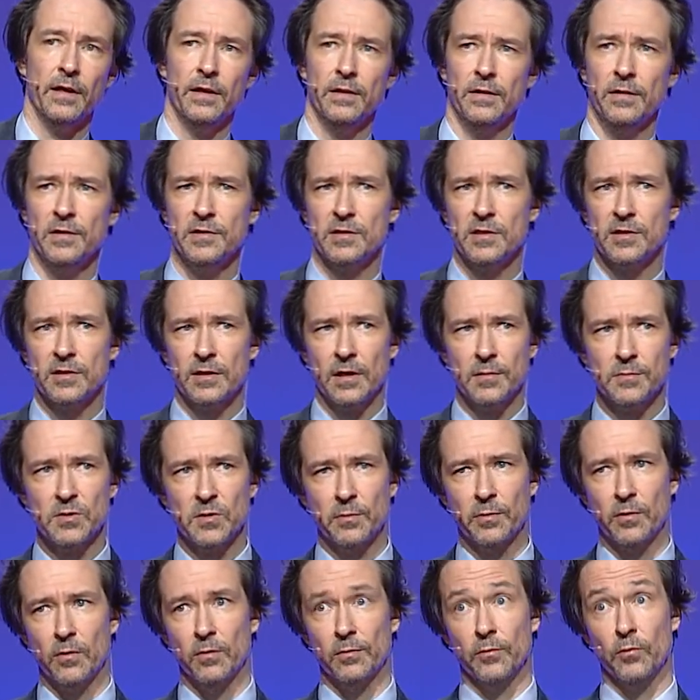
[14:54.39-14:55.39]
And there's this
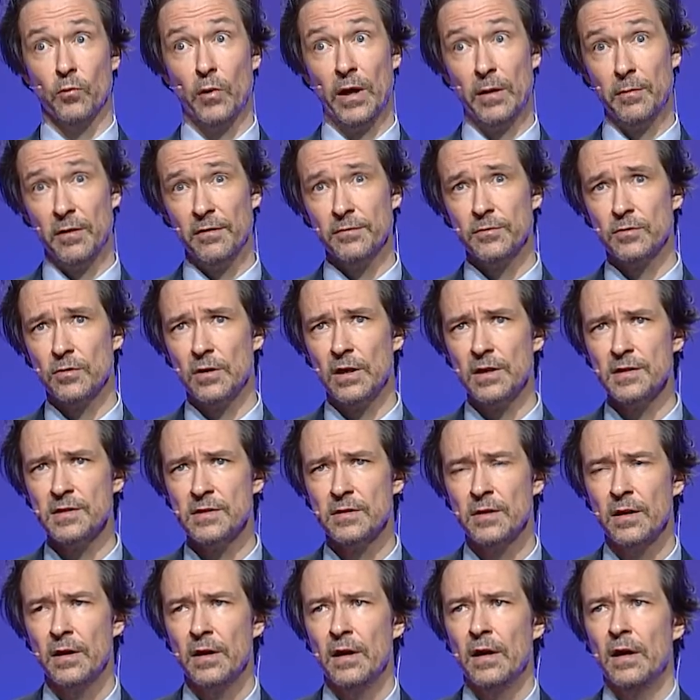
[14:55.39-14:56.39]
concept called web of
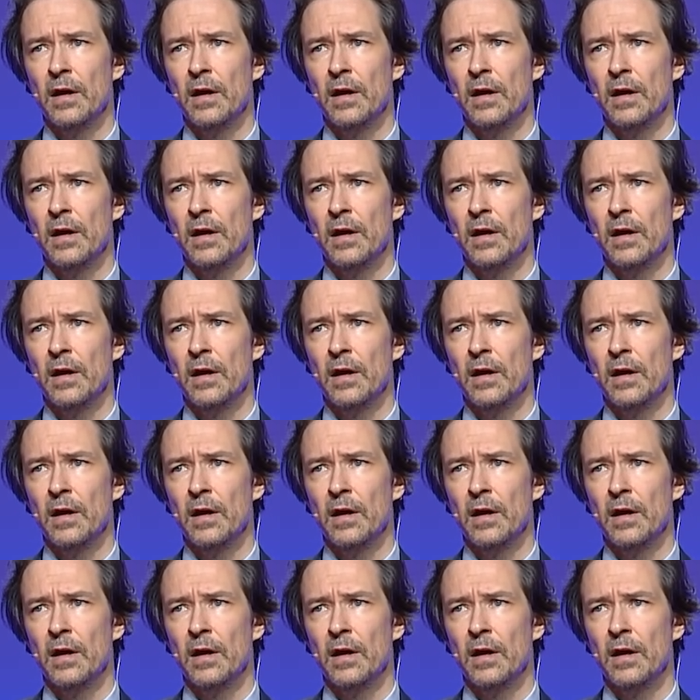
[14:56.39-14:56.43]
trust,